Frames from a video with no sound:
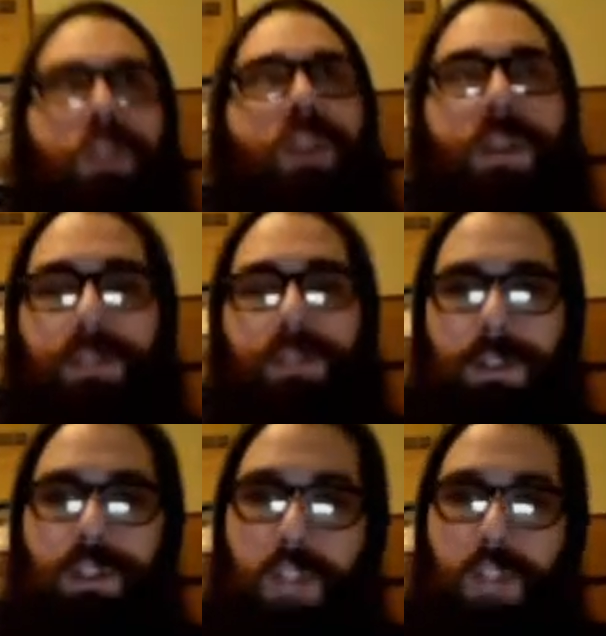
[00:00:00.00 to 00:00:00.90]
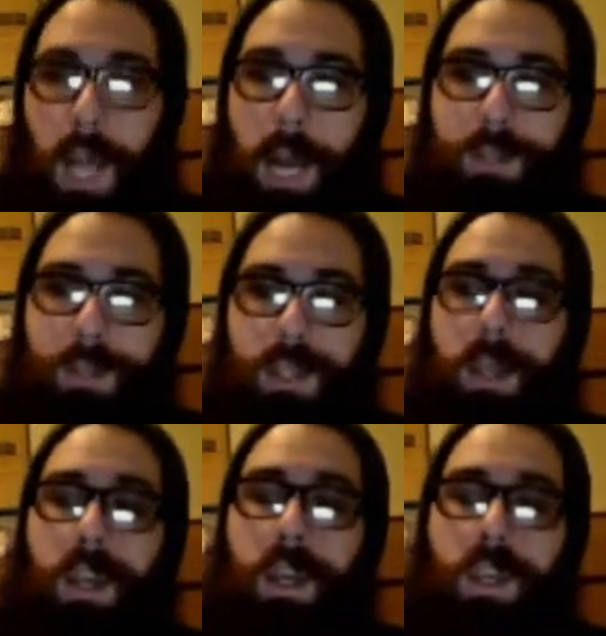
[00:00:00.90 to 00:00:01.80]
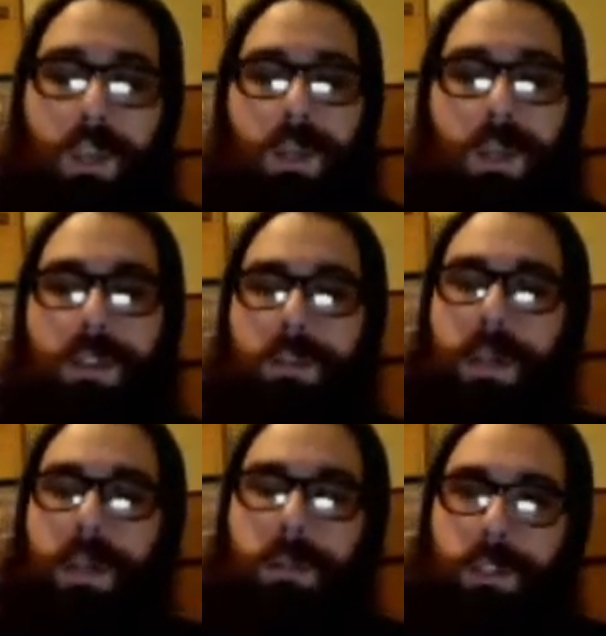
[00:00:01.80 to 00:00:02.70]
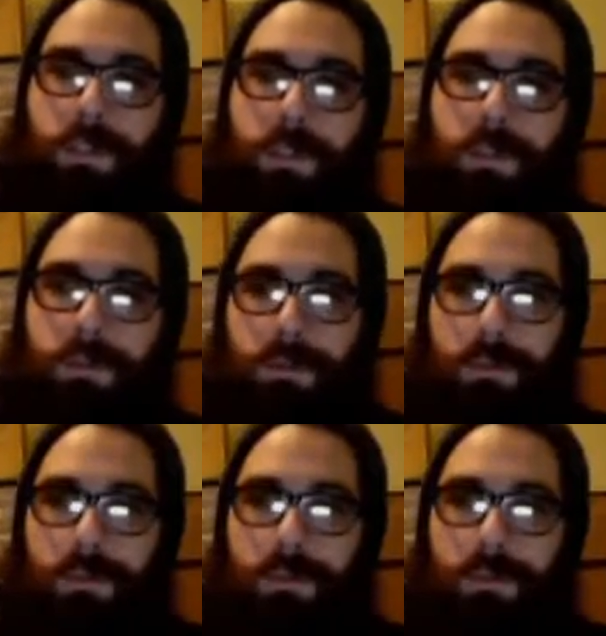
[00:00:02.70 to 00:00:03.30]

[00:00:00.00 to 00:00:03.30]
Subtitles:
things in jobs, you need to be able to